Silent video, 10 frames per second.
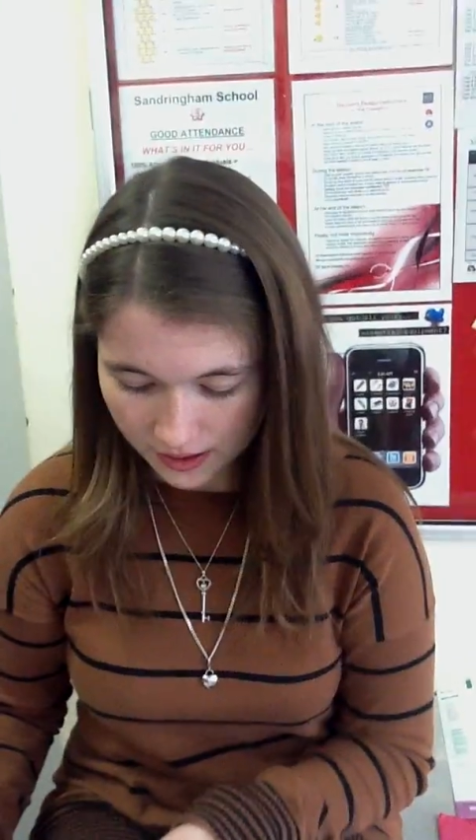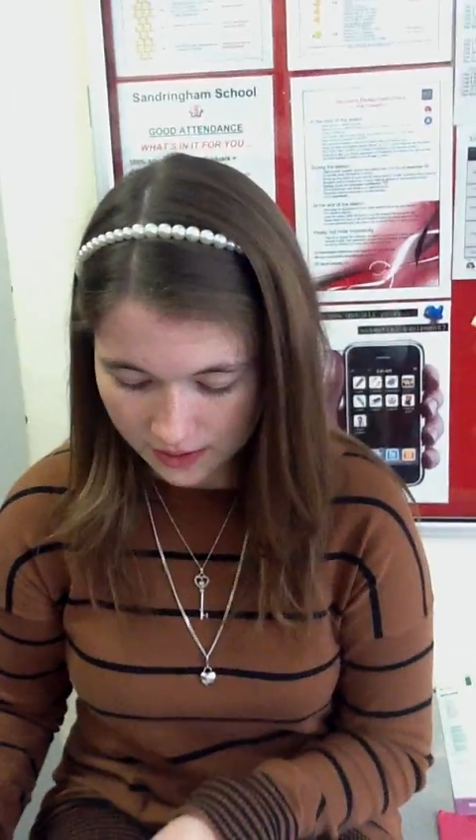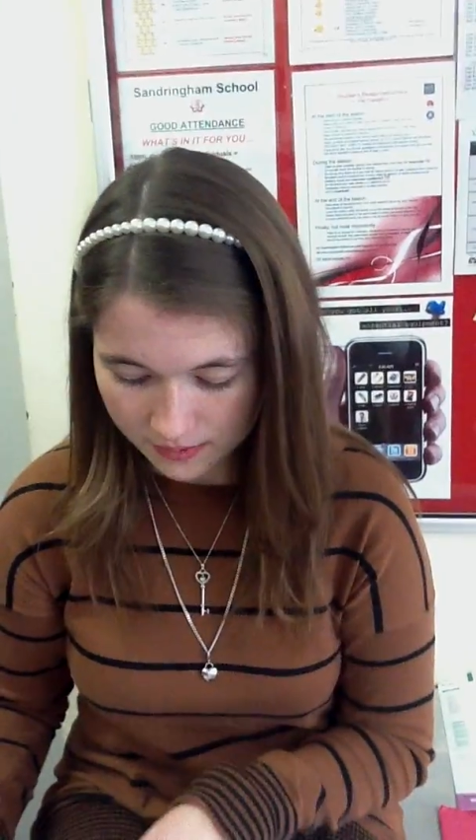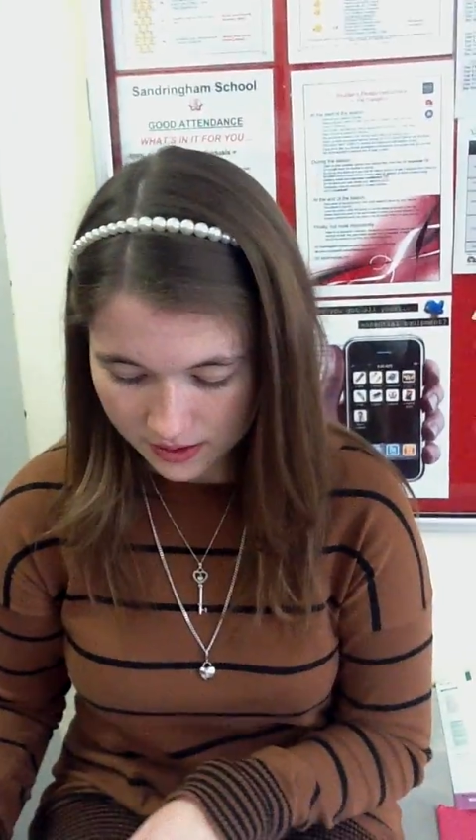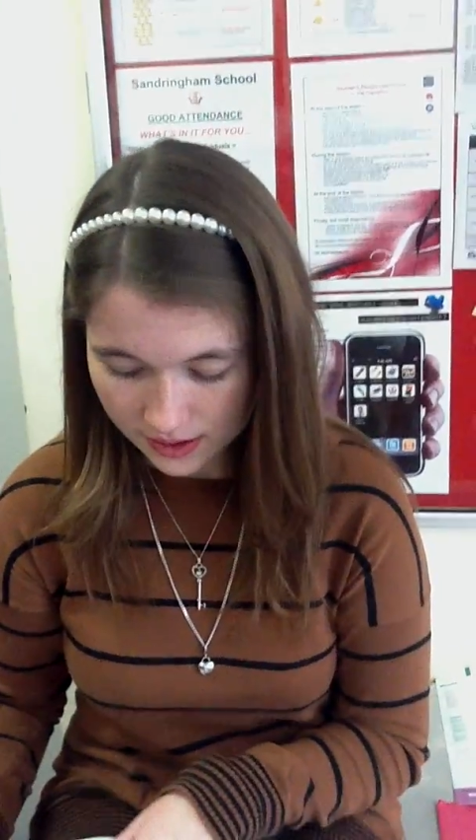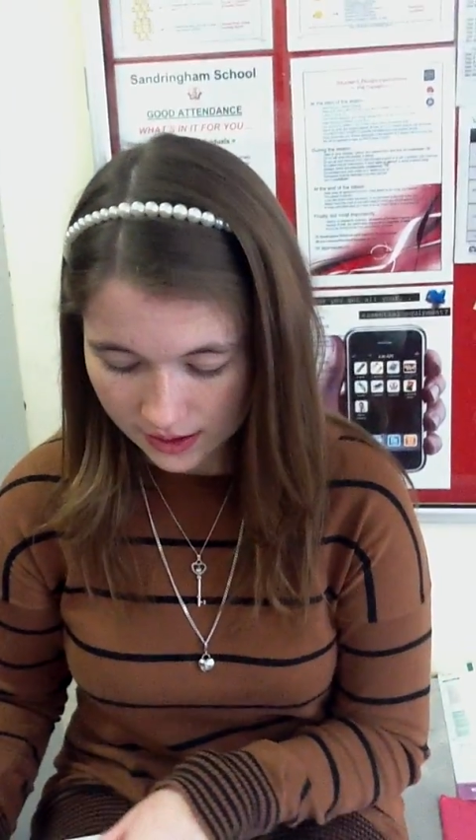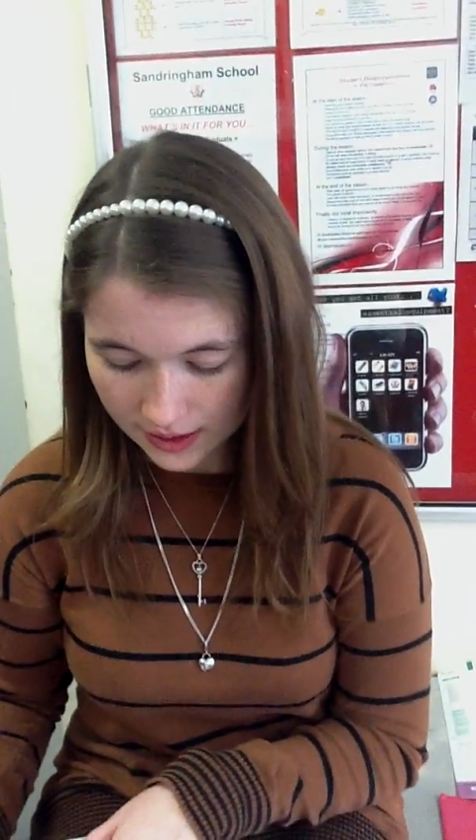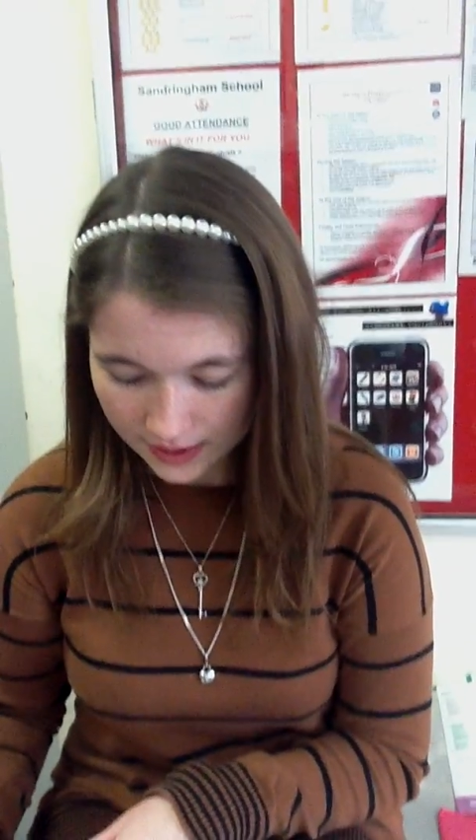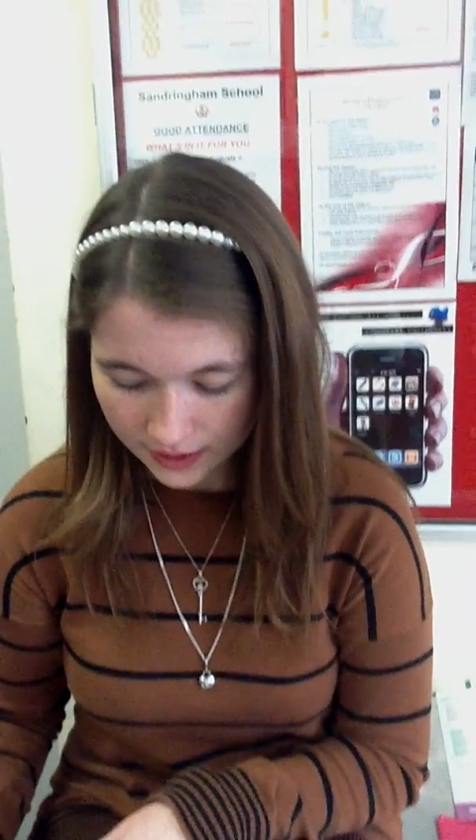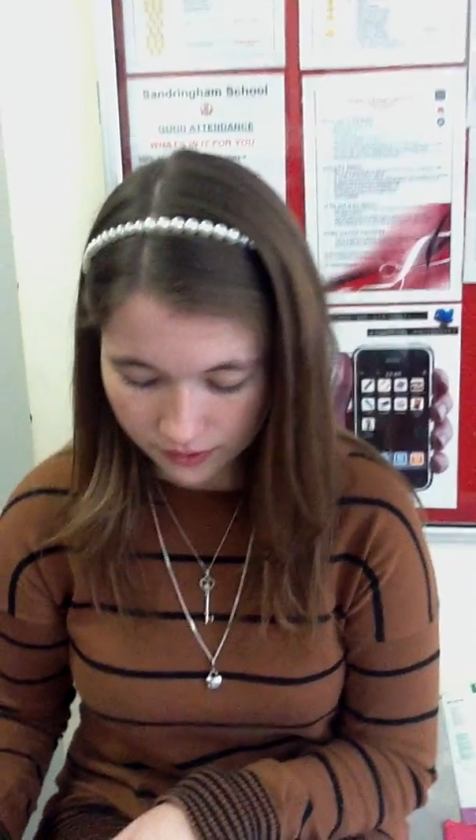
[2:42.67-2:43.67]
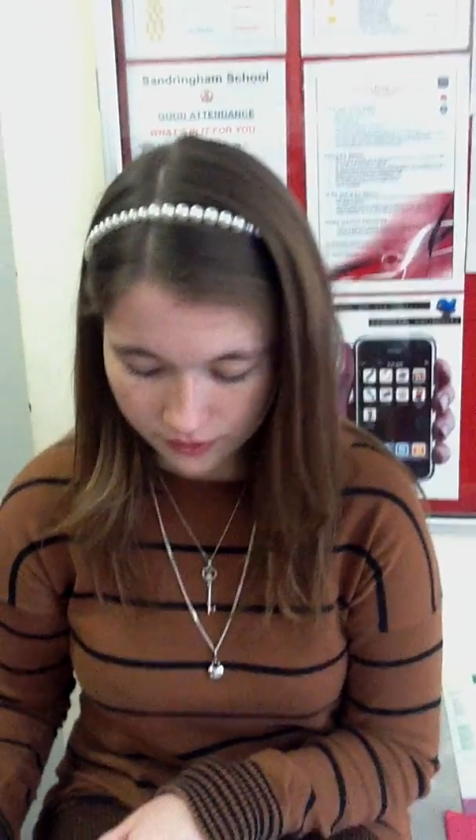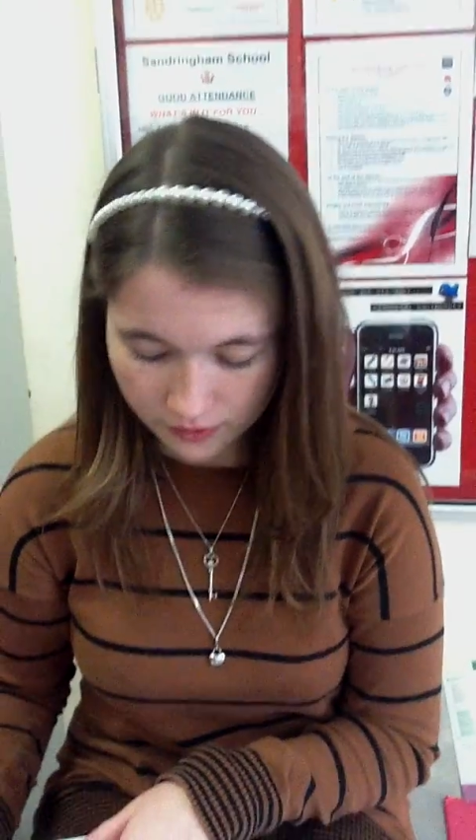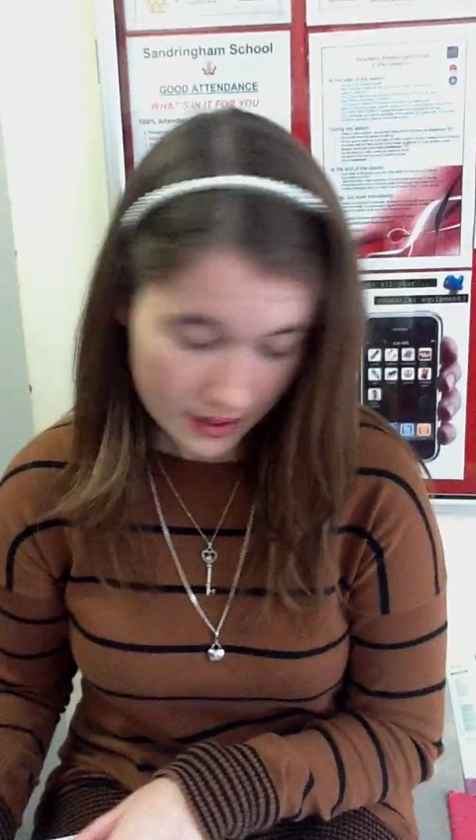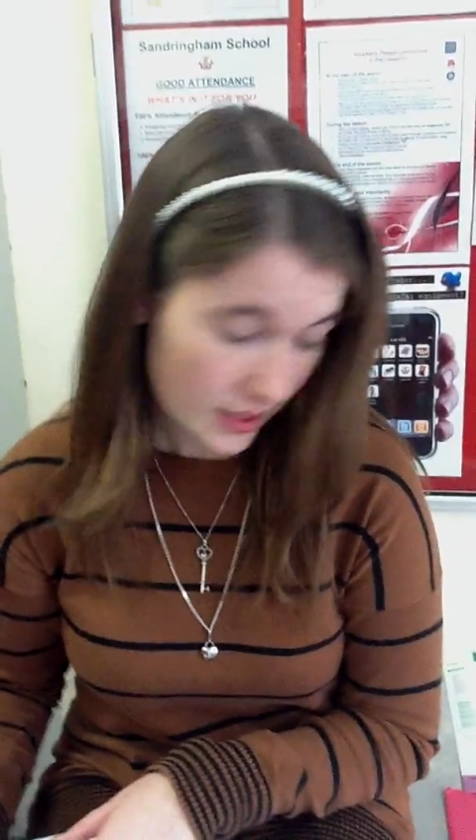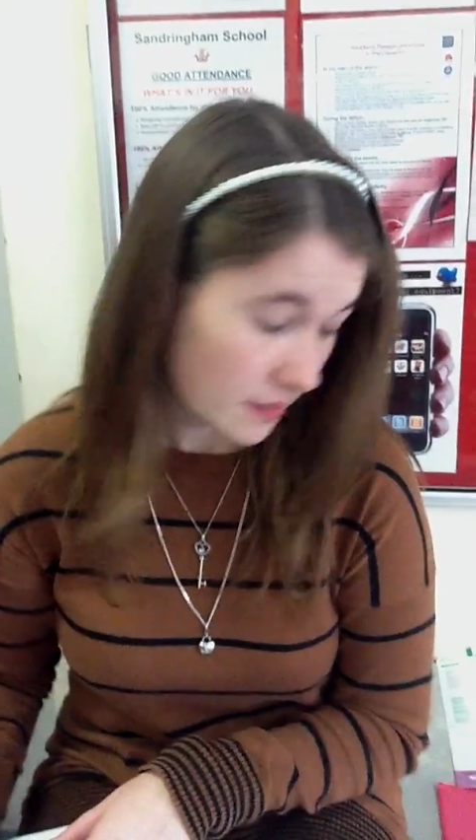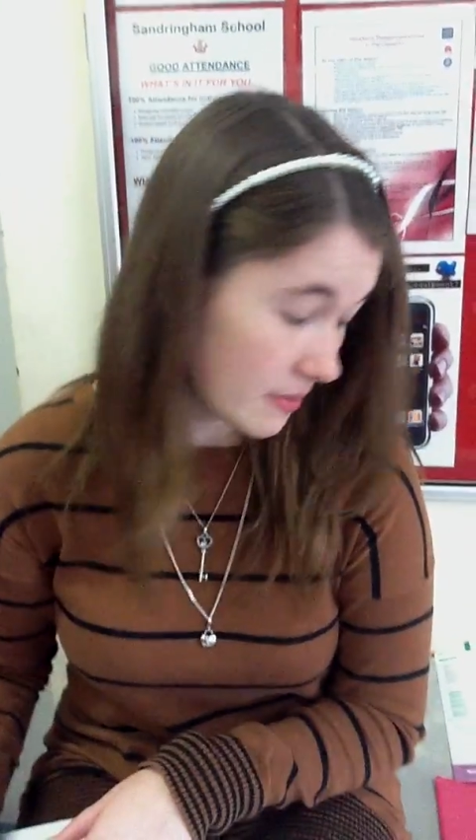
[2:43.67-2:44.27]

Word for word: elements are linked through many